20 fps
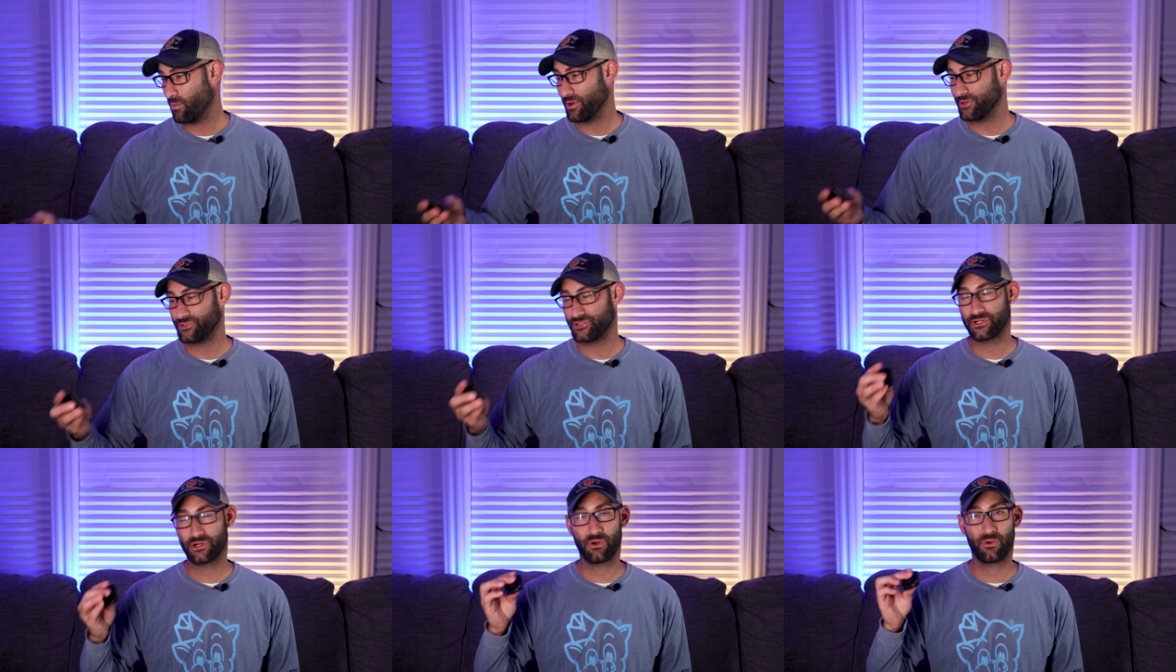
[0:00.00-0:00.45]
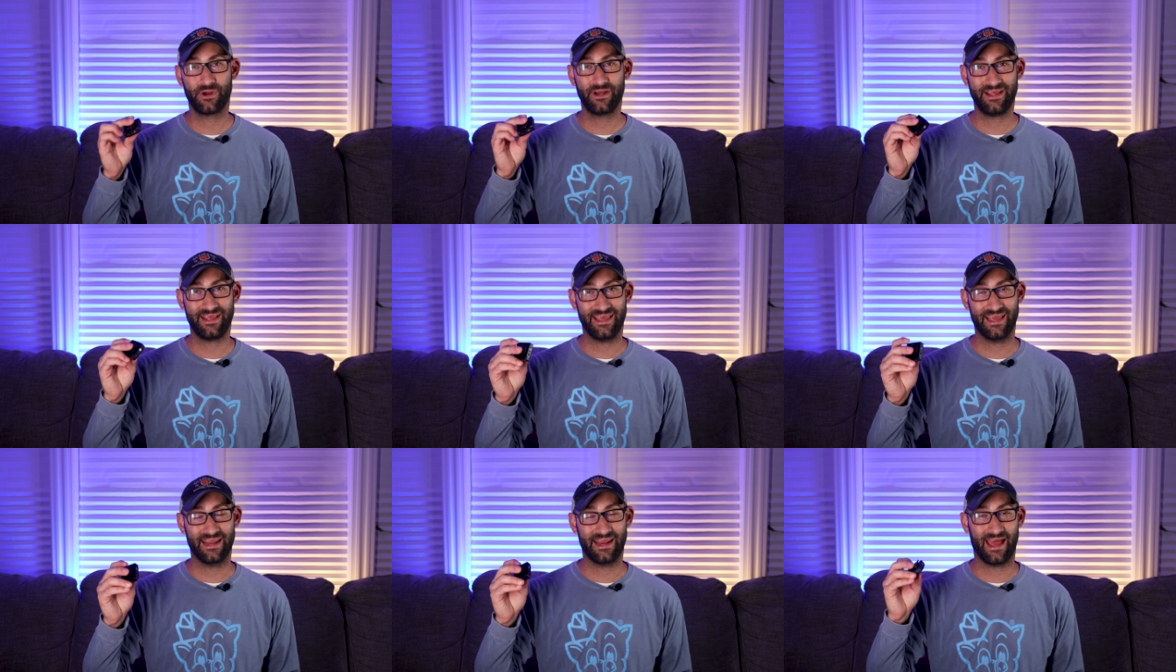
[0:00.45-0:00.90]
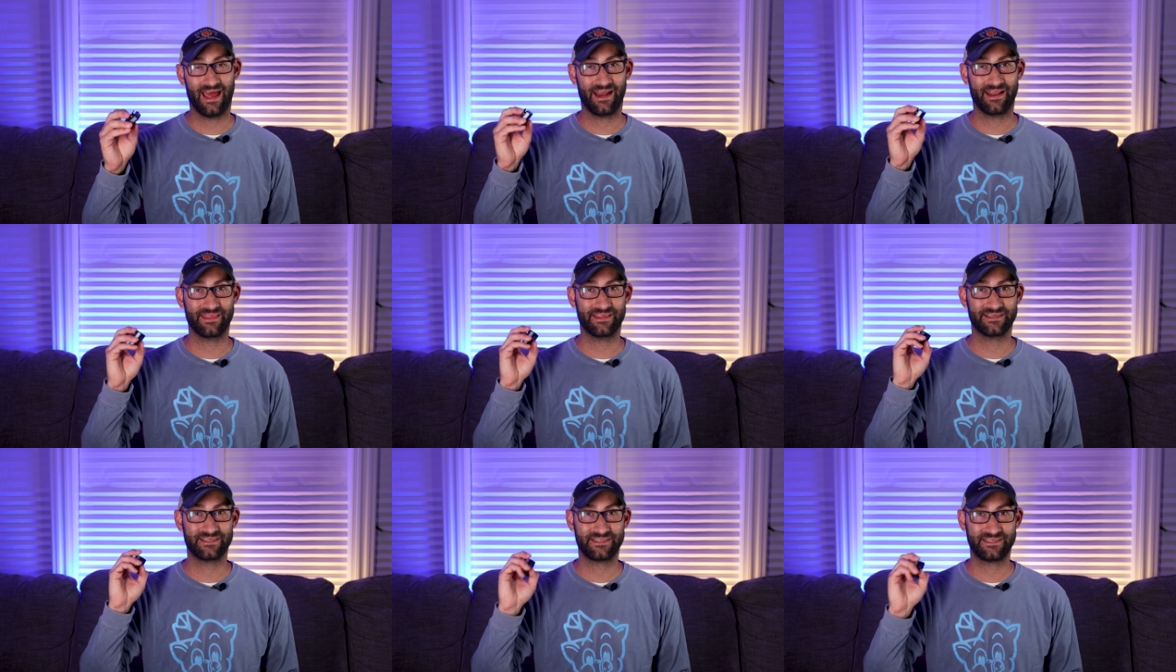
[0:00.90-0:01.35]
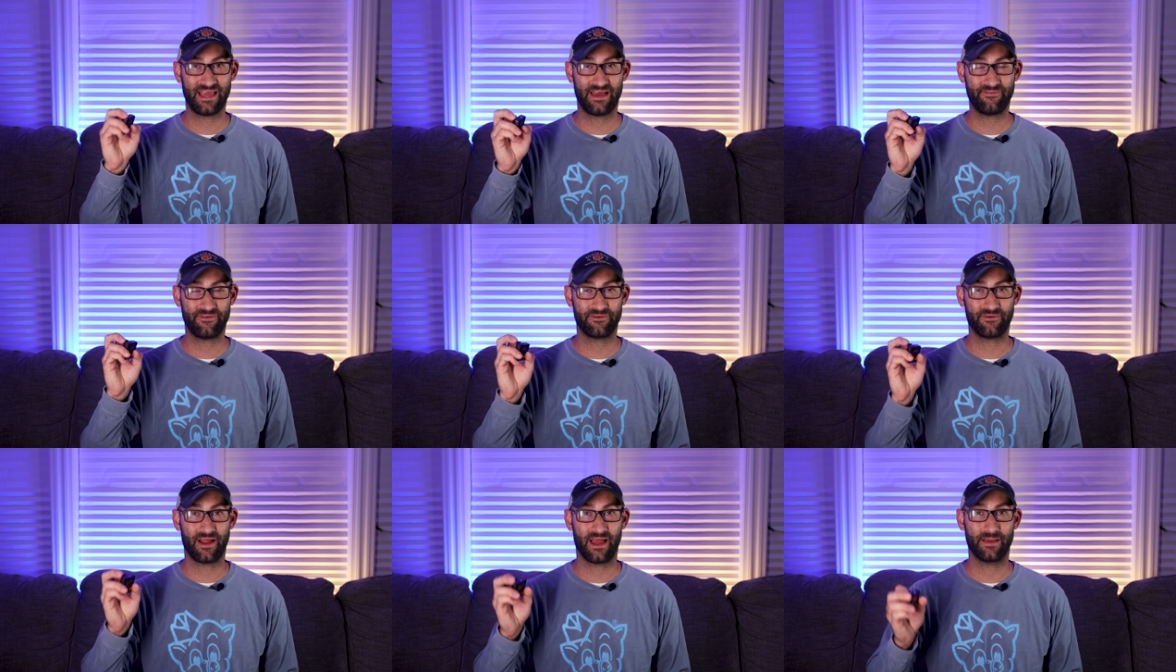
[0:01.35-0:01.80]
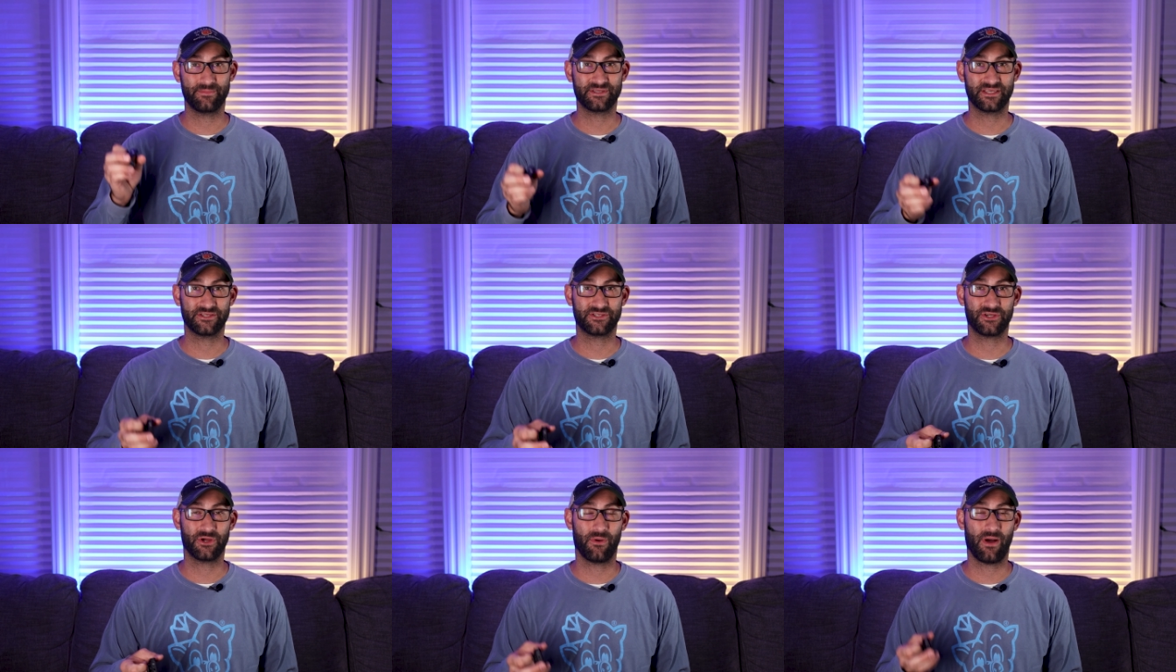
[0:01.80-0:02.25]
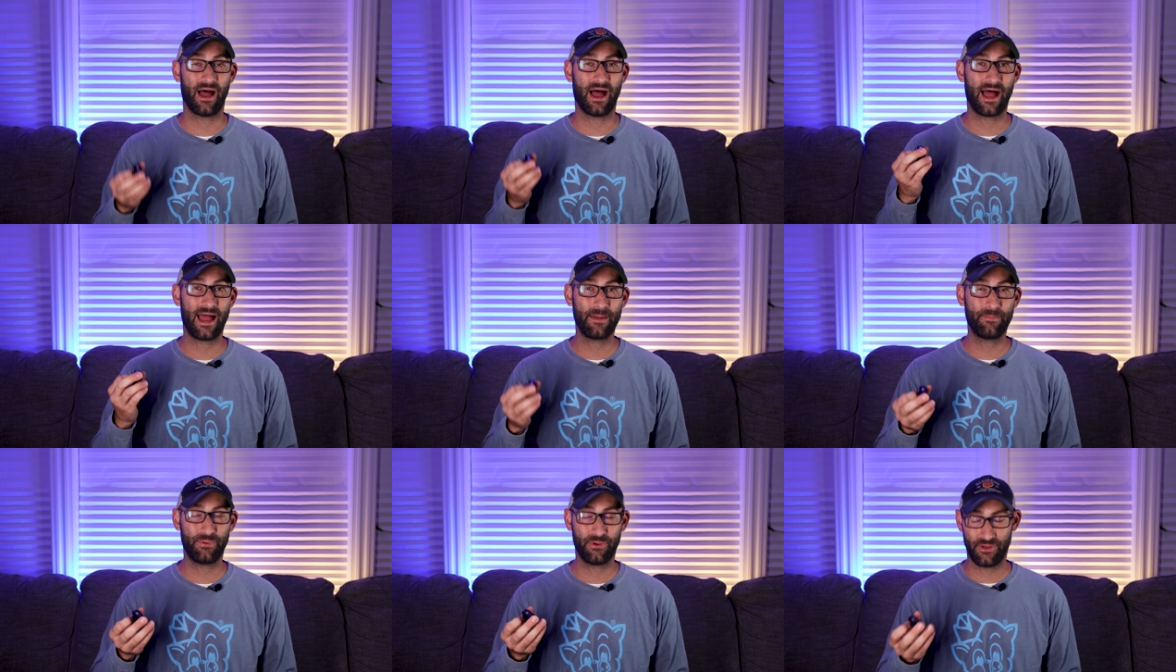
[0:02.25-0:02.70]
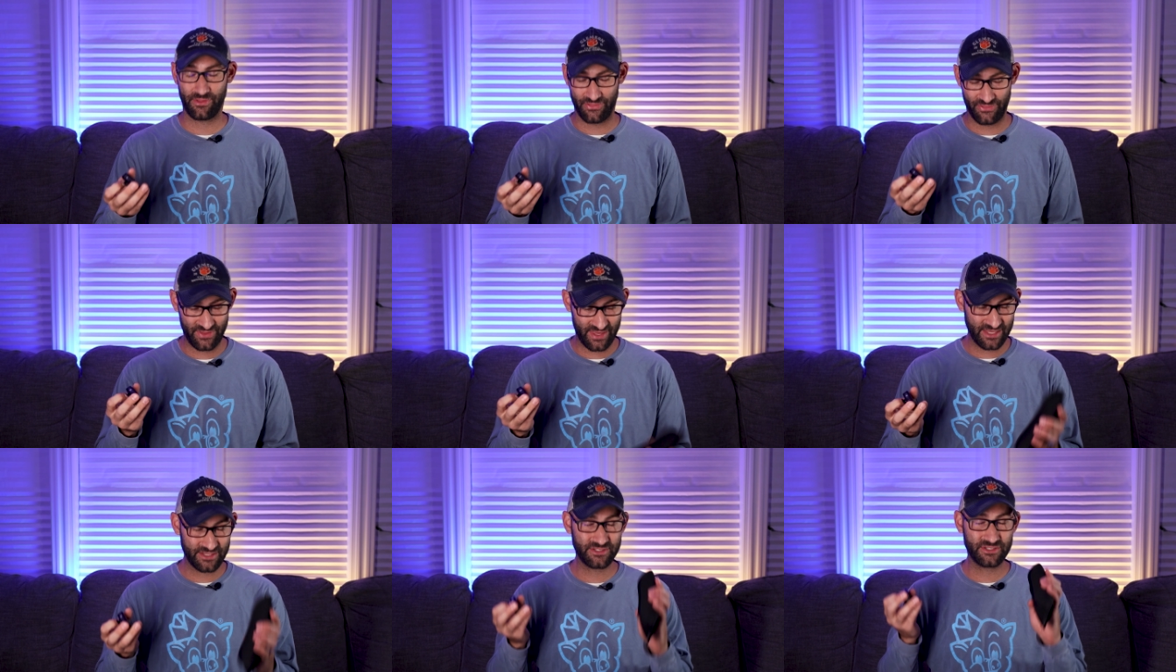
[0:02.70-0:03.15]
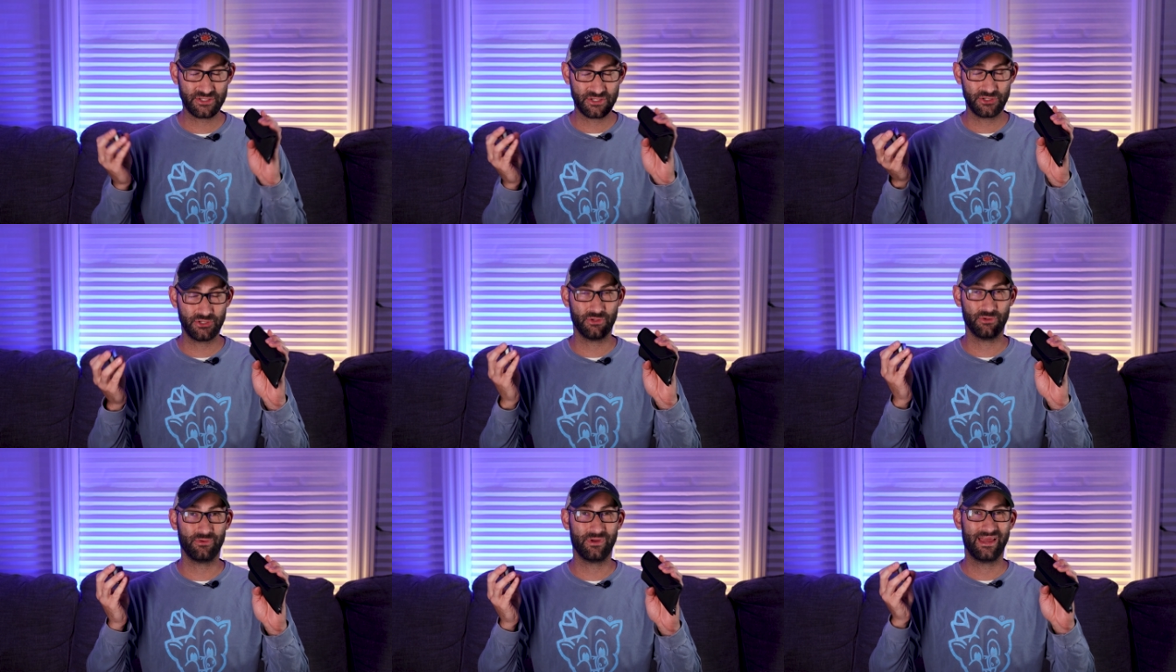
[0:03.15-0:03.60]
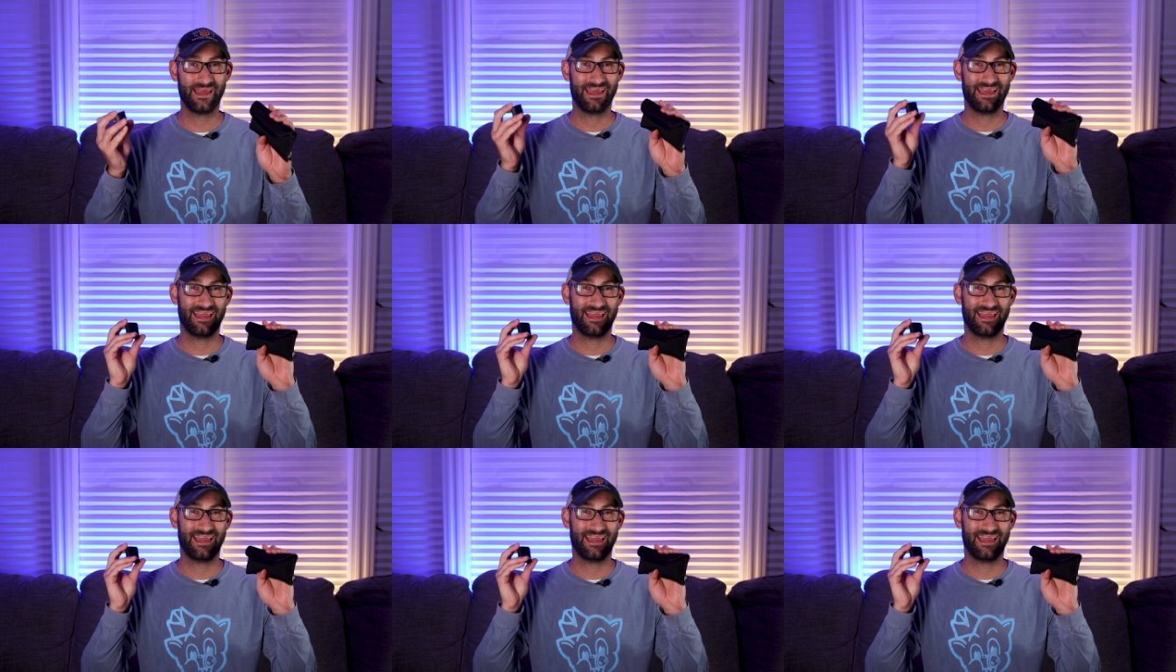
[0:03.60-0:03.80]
what you're going to get out of the 7RYMS. And so I put these two